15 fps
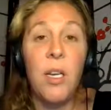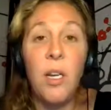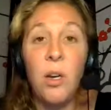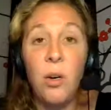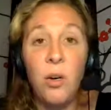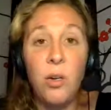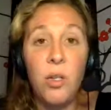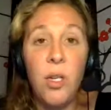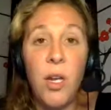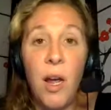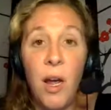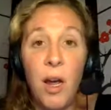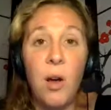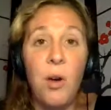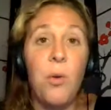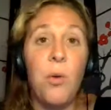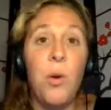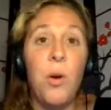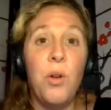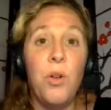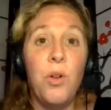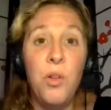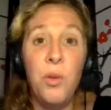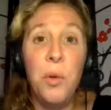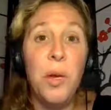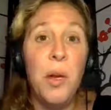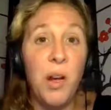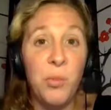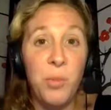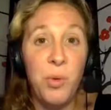here's how you can
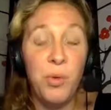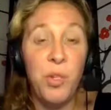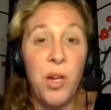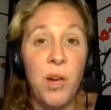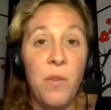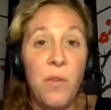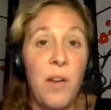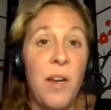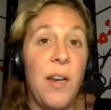help yourself